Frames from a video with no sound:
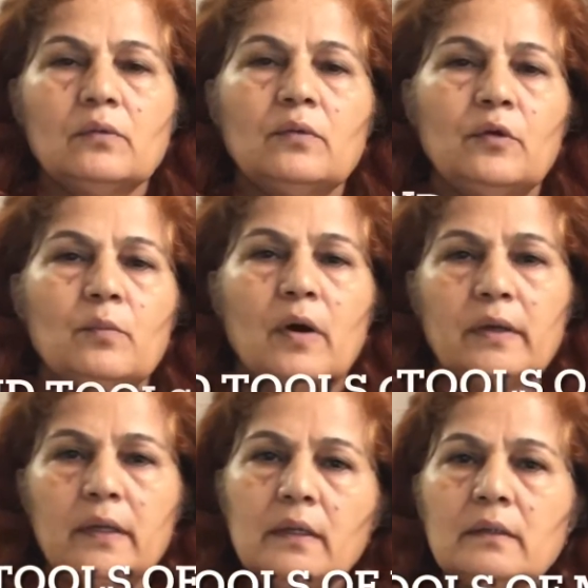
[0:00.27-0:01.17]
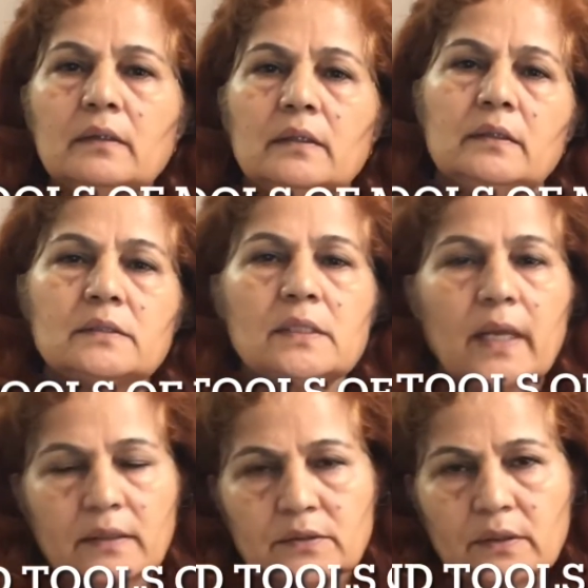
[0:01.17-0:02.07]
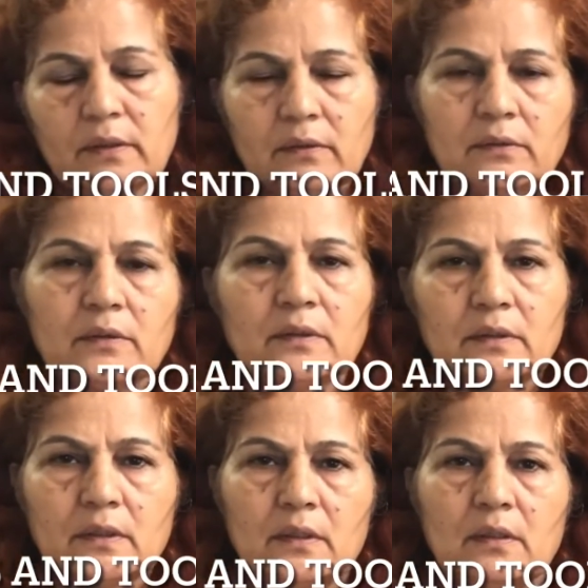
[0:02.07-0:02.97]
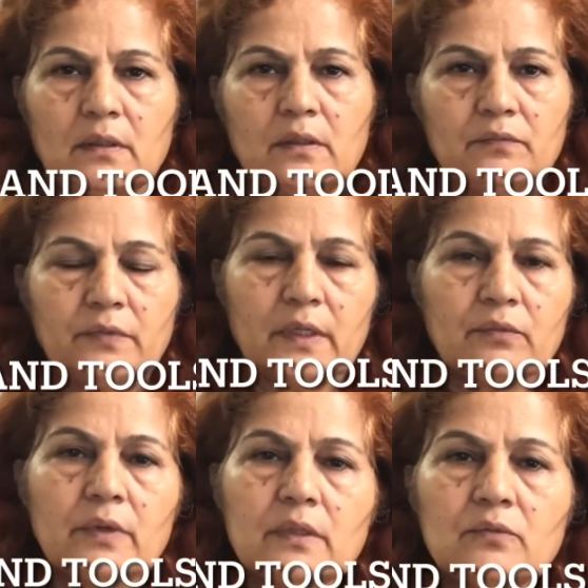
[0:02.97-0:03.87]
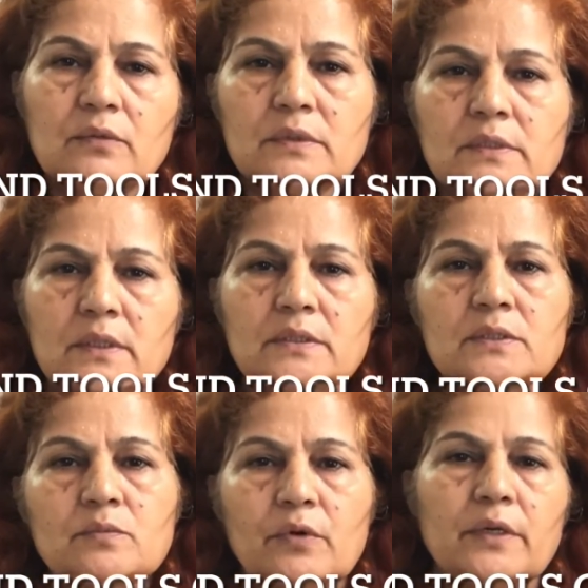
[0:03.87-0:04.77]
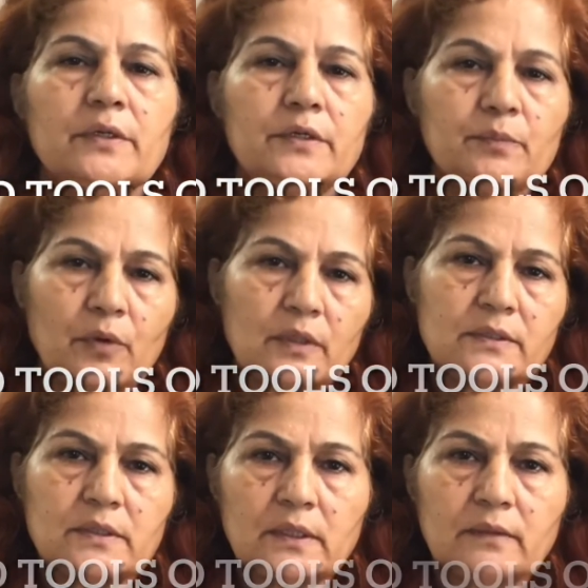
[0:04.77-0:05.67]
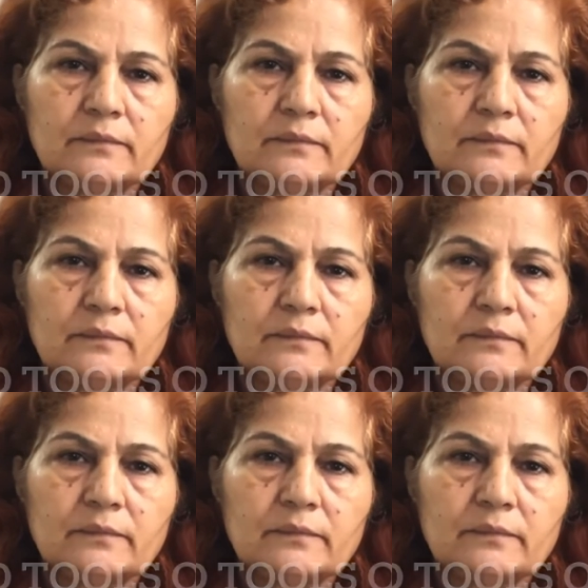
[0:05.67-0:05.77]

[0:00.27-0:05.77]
Good morning. In this lecture, we are going to discuss monetary policy,